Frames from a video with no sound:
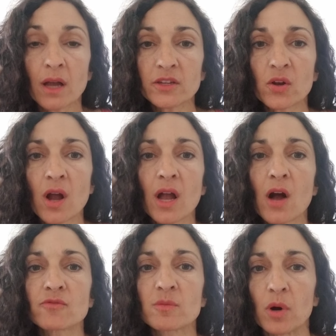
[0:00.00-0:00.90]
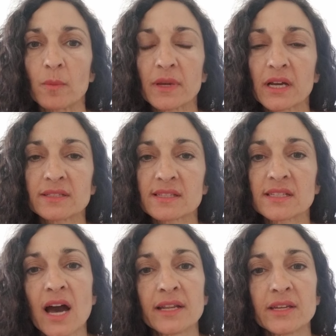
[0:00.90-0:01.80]
you're uncomfortable because it's
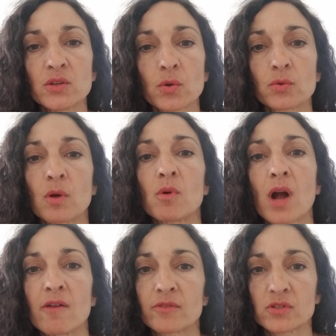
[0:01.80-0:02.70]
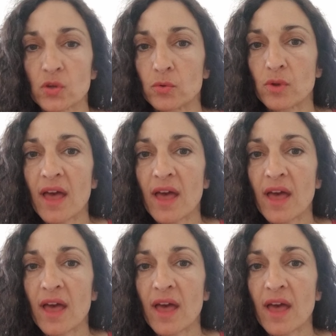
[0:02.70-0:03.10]
not in your normal comfort zone.